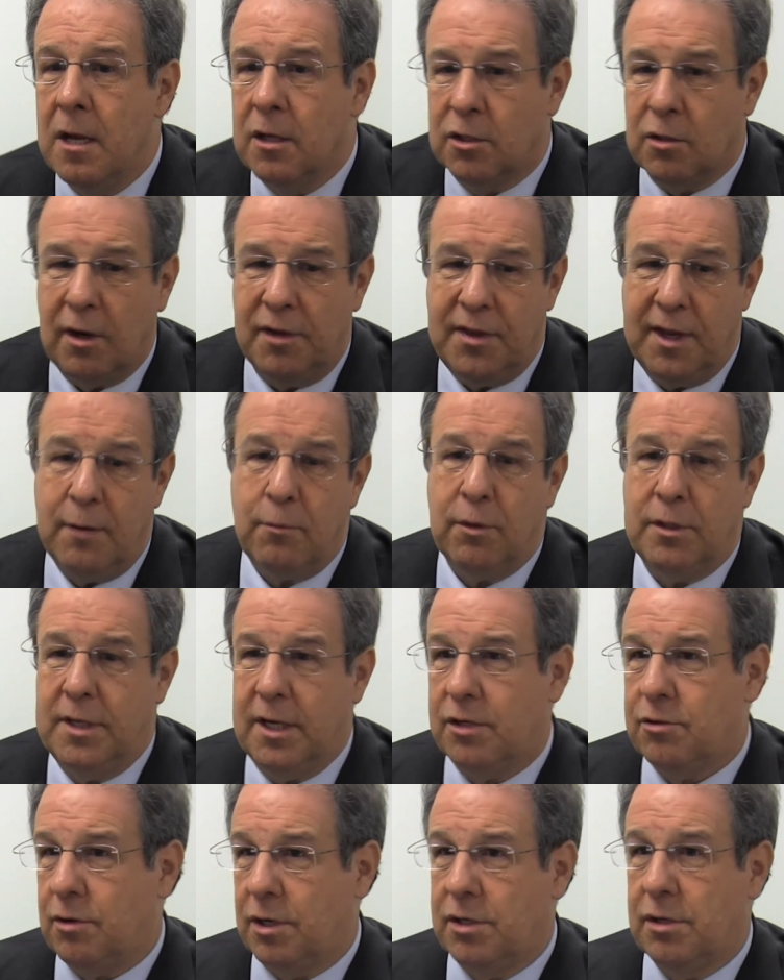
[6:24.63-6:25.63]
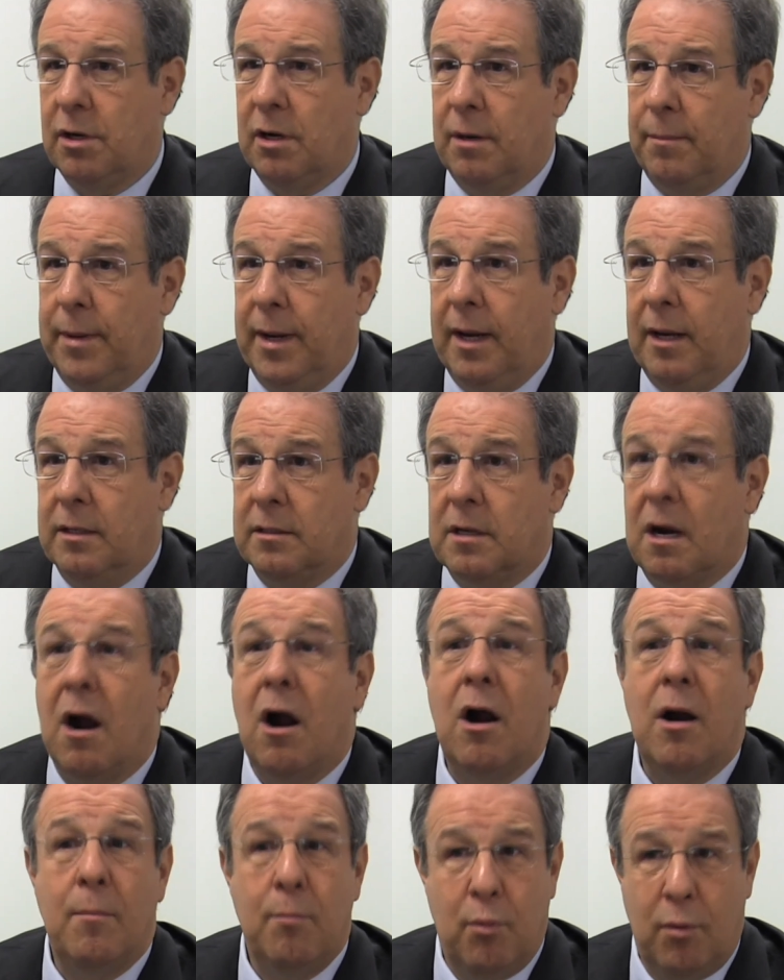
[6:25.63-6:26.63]
So I think what districts are going to be is
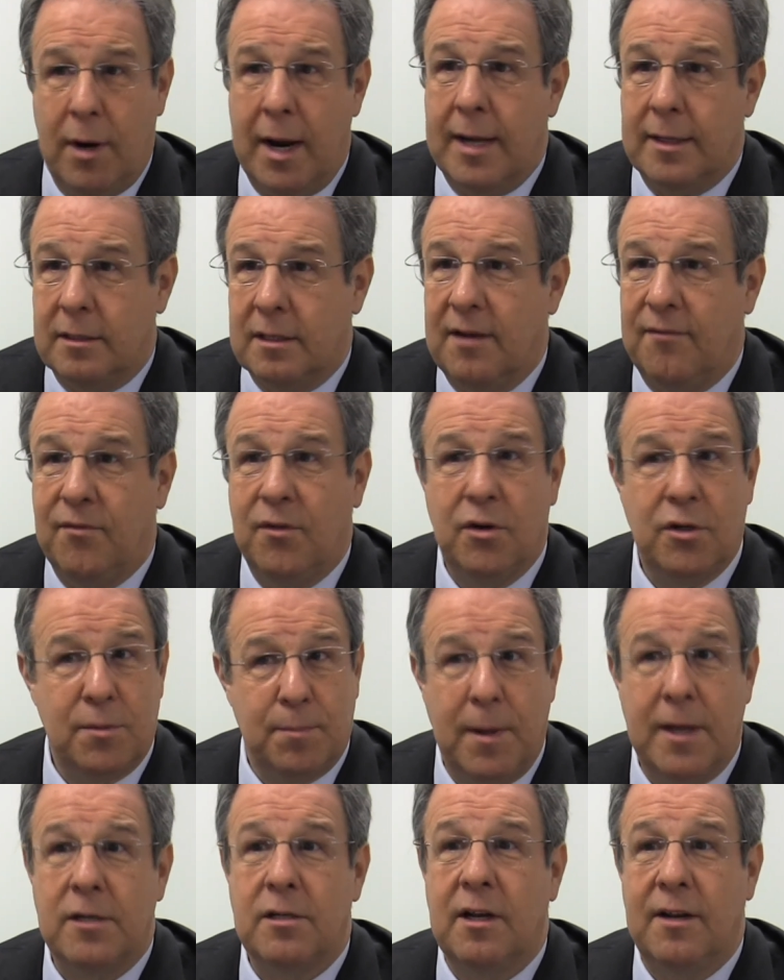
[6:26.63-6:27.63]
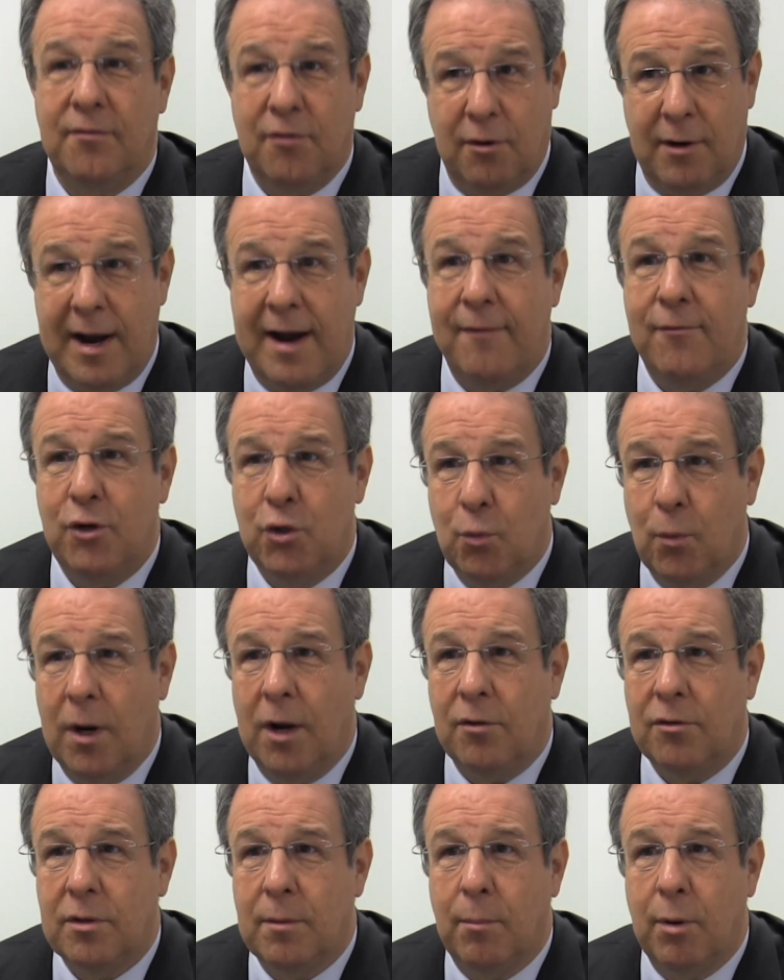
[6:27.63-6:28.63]
hard pressed, especially if they're average
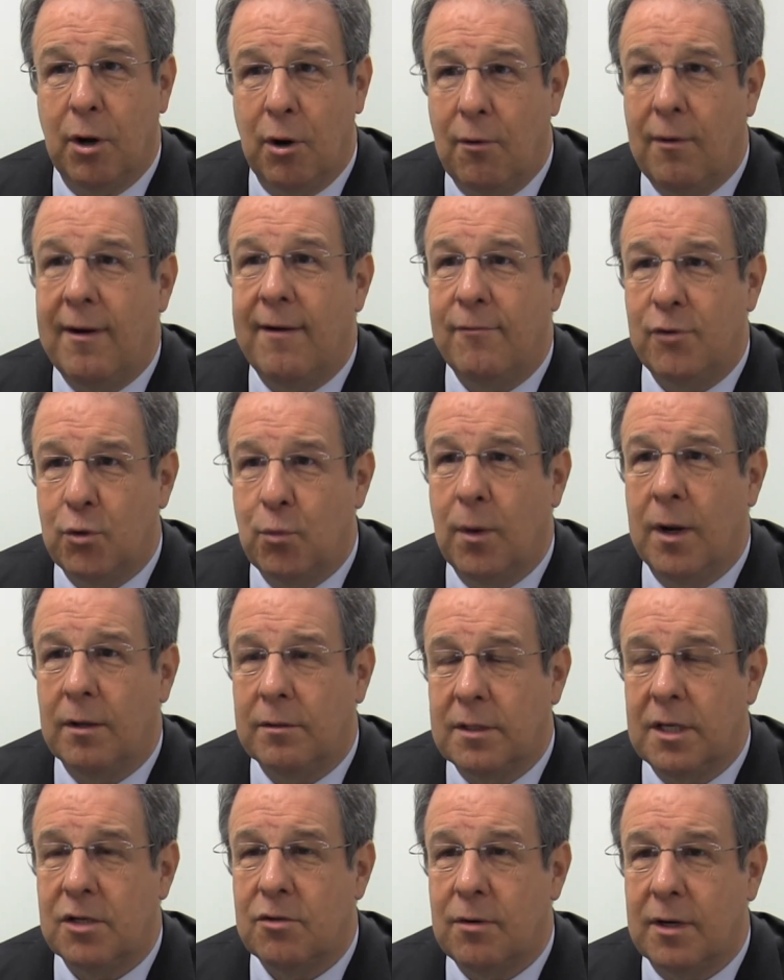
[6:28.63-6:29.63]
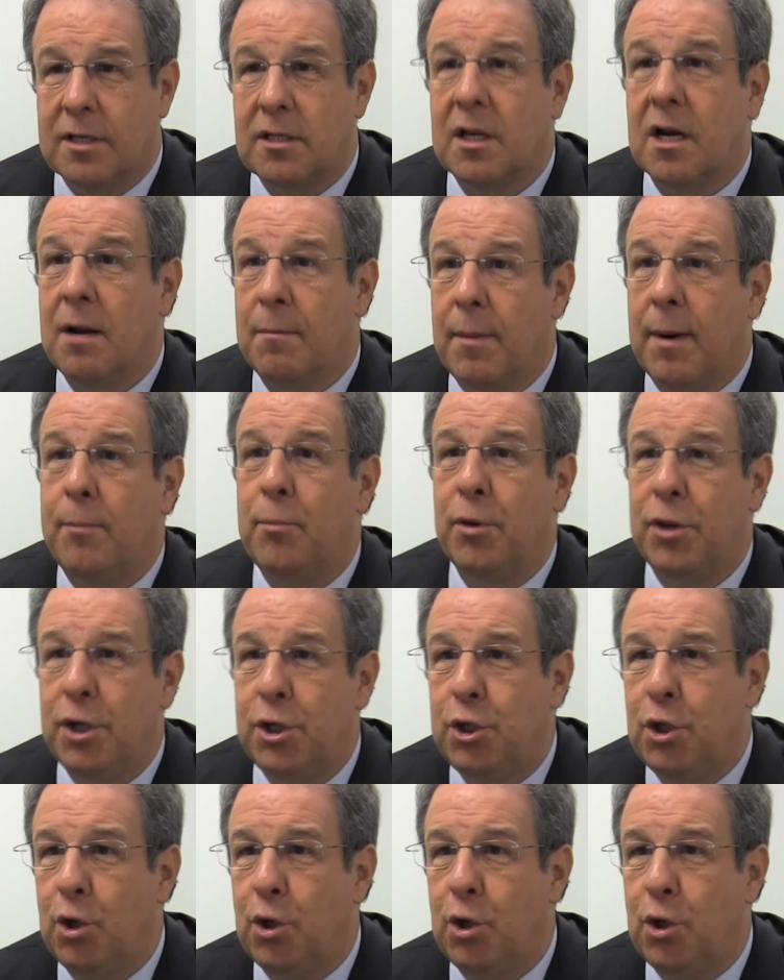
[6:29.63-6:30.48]
wealth to below average wealth districts, to come up with the